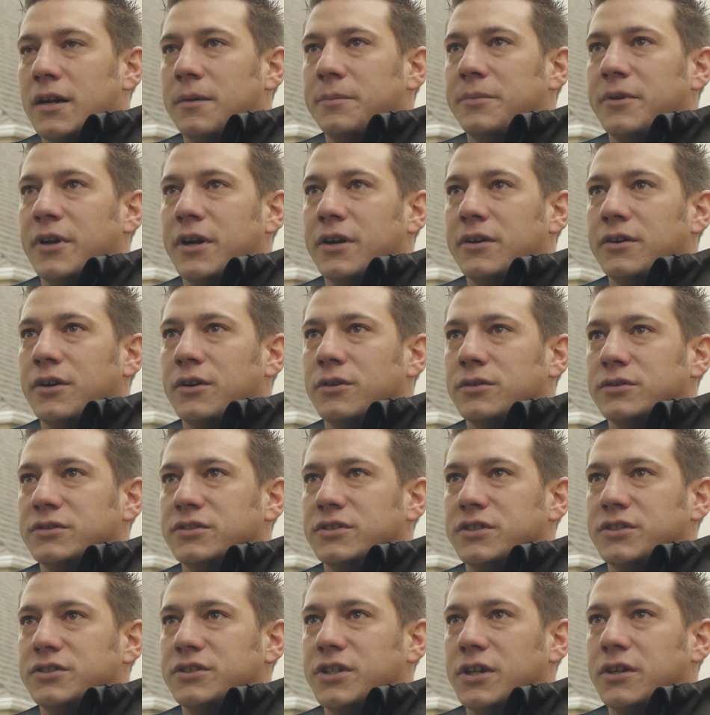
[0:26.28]
up there,
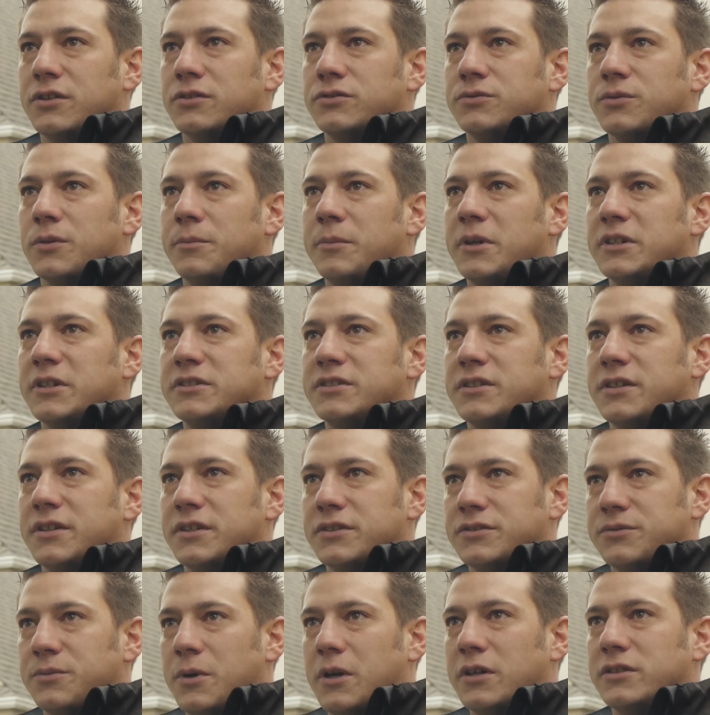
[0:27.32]
noticed the shingles were missing
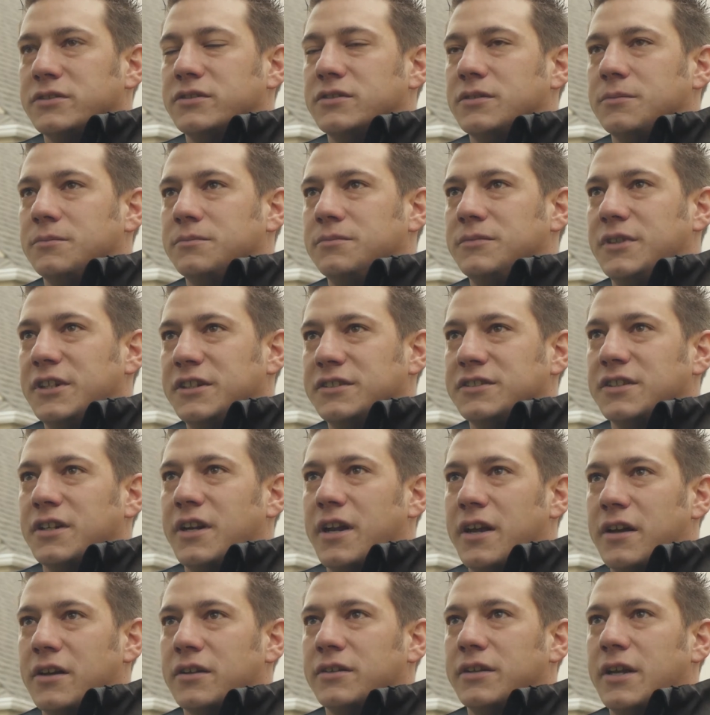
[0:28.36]
as well as some
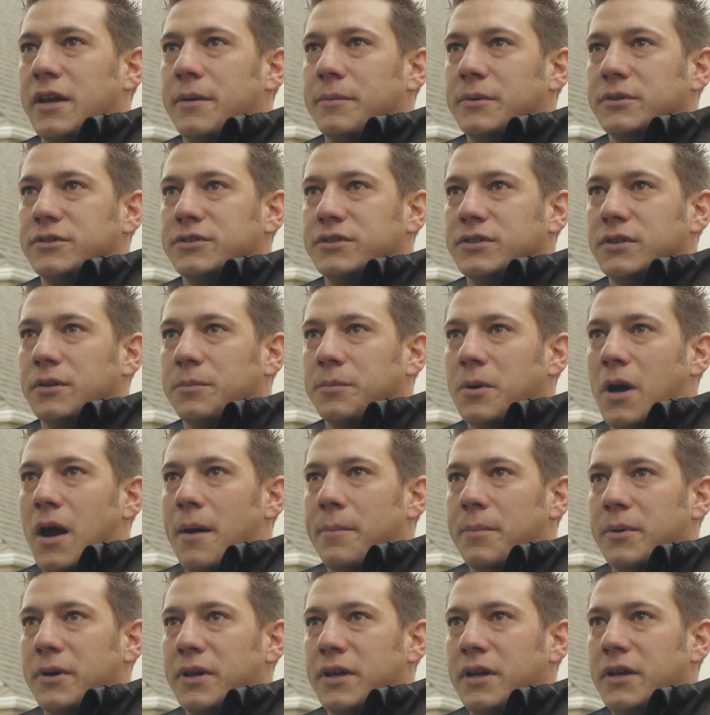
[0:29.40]
decent hail damage to the
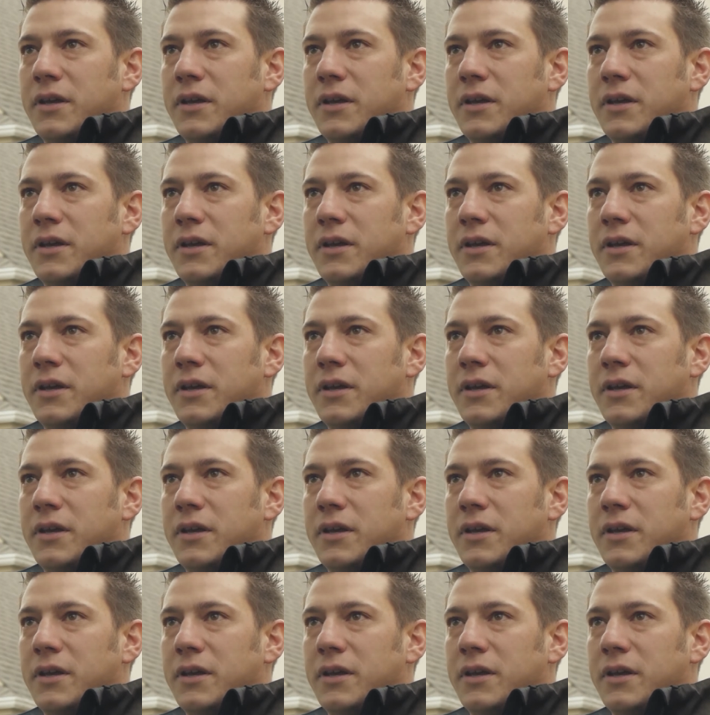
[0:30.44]
property.